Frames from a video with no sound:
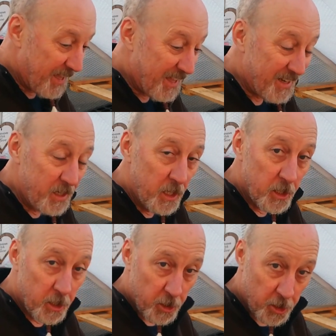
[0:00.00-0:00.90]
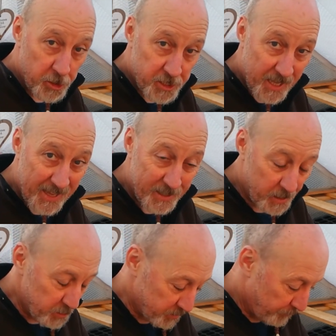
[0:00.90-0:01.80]
in
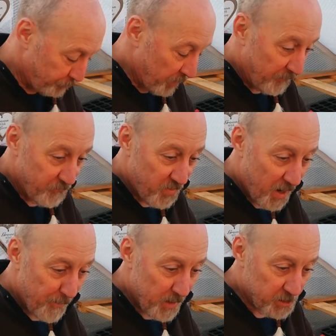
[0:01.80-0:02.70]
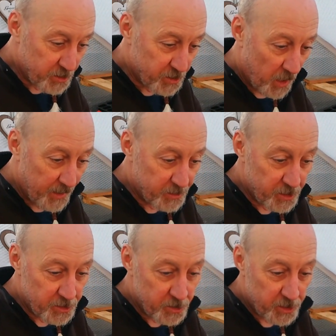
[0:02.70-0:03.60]
containers, various
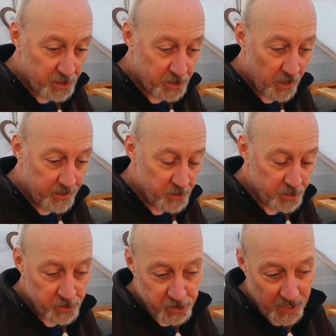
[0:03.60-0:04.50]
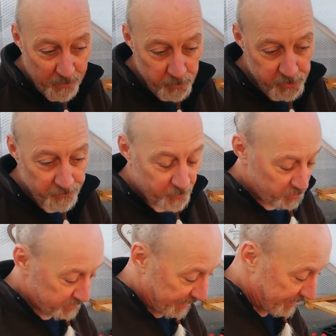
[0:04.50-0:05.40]
sizes and designs and shapes of
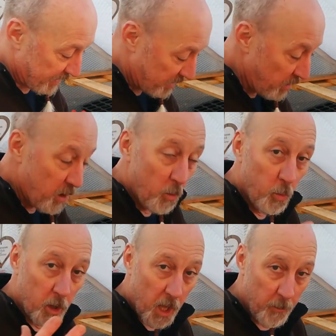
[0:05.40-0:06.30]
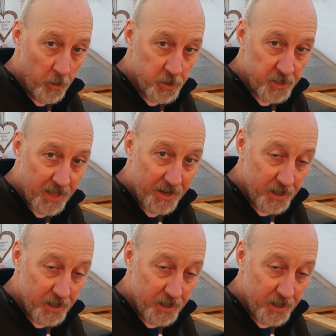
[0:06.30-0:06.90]
container. We'll come on to that